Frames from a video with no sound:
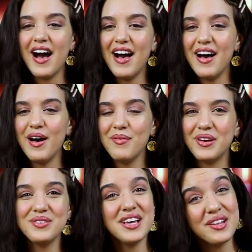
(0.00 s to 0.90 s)

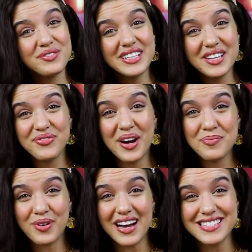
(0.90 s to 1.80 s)
was all a really
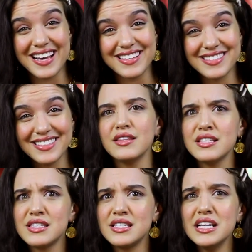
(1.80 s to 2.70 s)
fun process. The
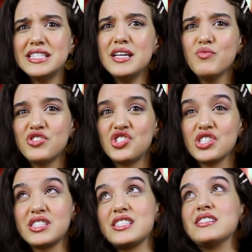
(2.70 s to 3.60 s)
stunt team was
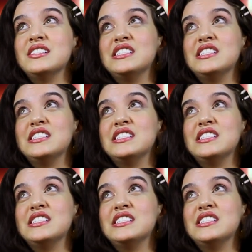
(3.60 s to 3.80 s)
just